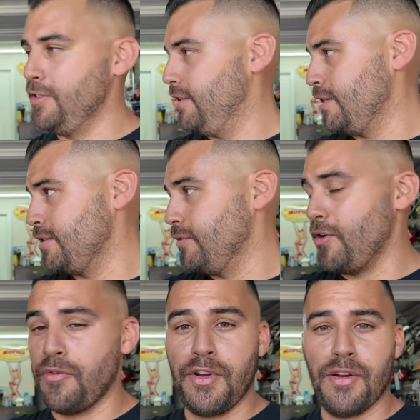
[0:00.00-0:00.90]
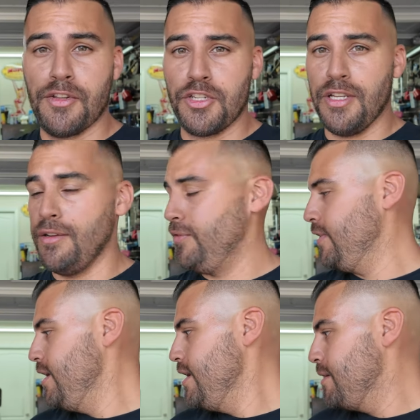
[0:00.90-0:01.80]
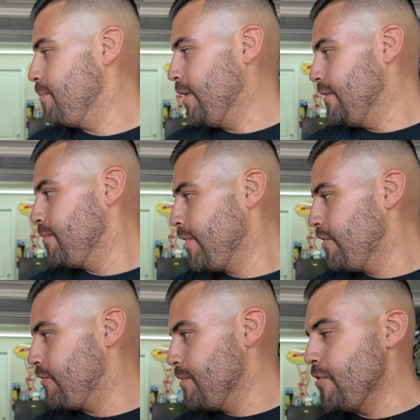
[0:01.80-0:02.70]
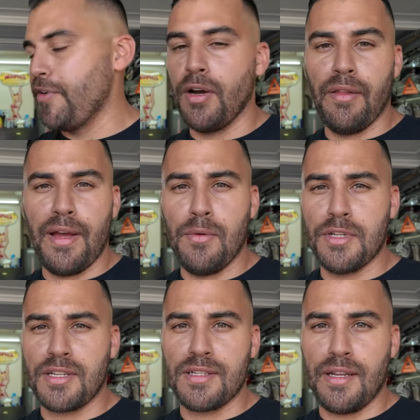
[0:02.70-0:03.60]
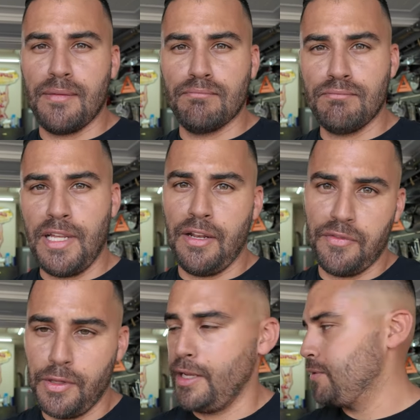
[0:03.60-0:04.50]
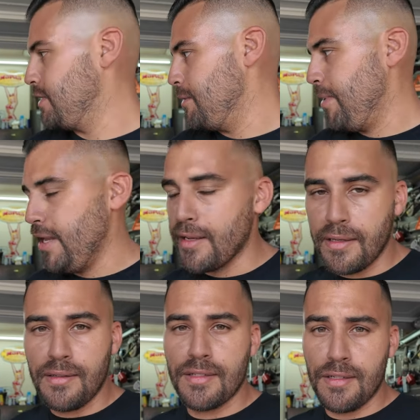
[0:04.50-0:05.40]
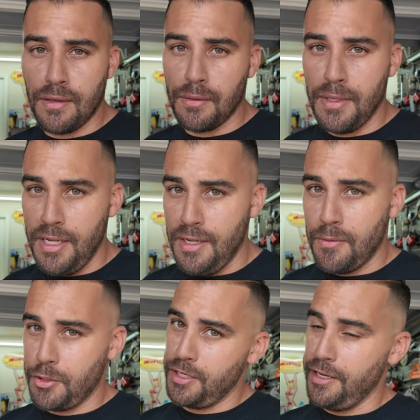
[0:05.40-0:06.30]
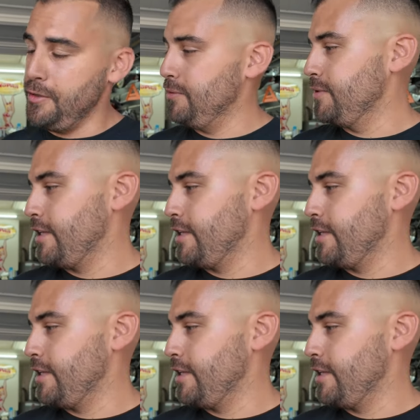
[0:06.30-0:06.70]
They're actually right over here on the shelf. But part of removing all that was because I had a feeling I was gonna paint it. So what should I do?